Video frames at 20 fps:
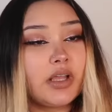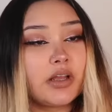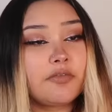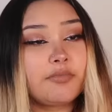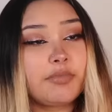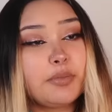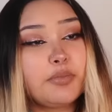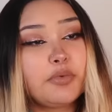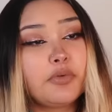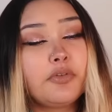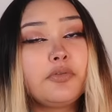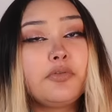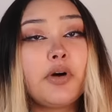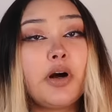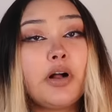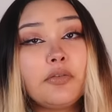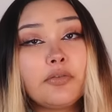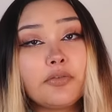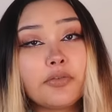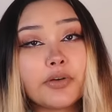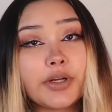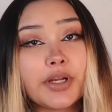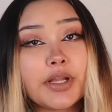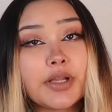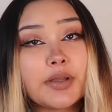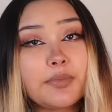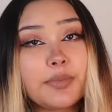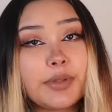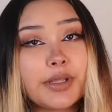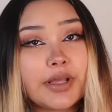lot of people fall for
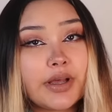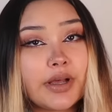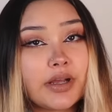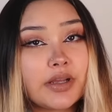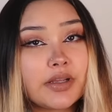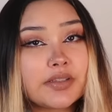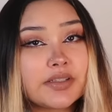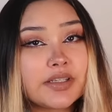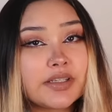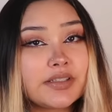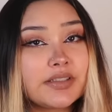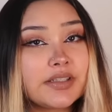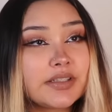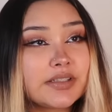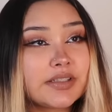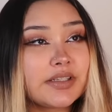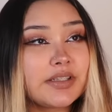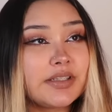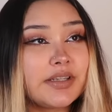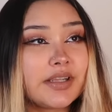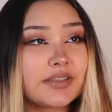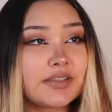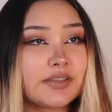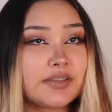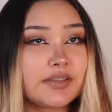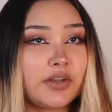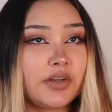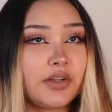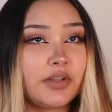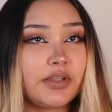it because it doesn't
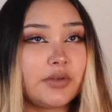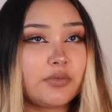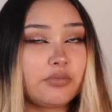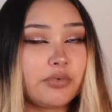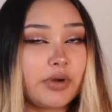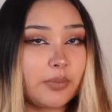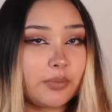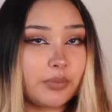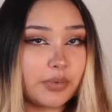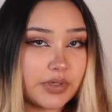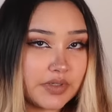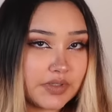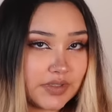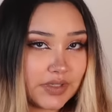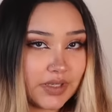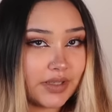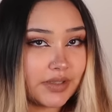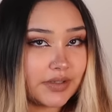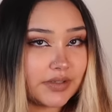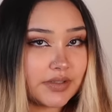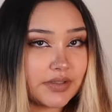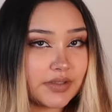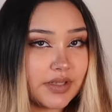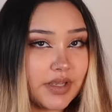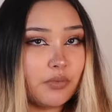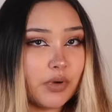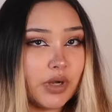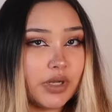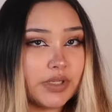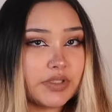necessarily represent
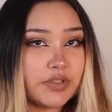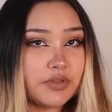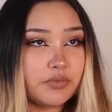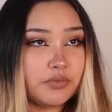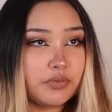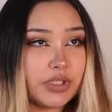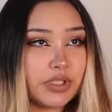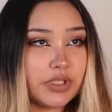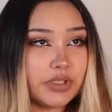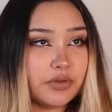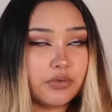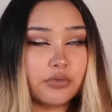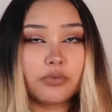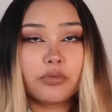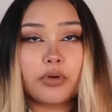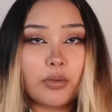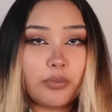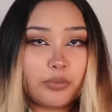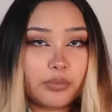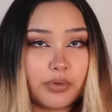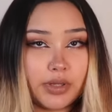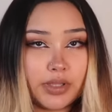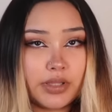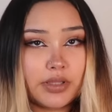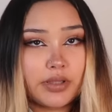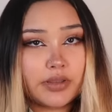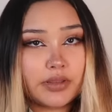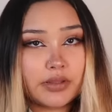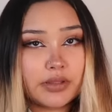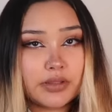what we grew up
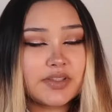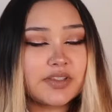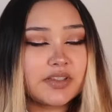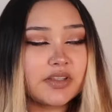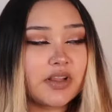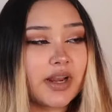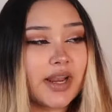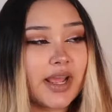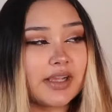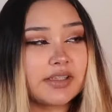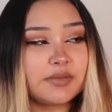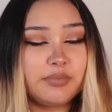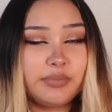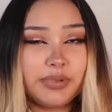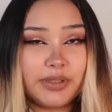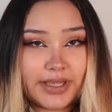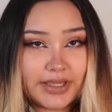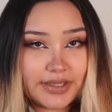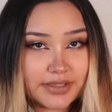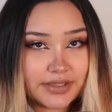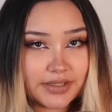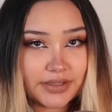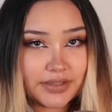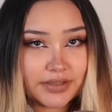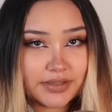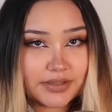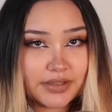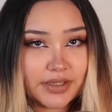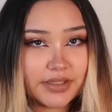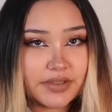with. It's not as
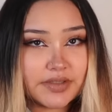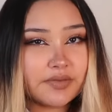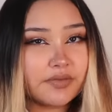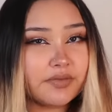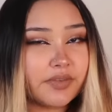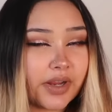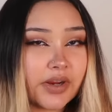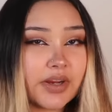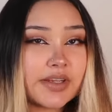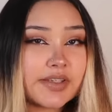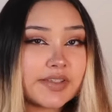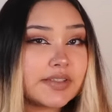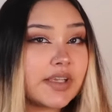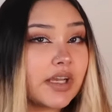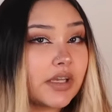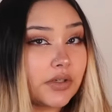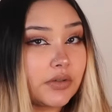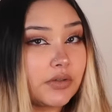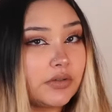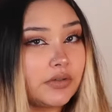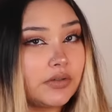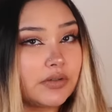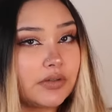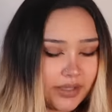blatant. It's very subtle.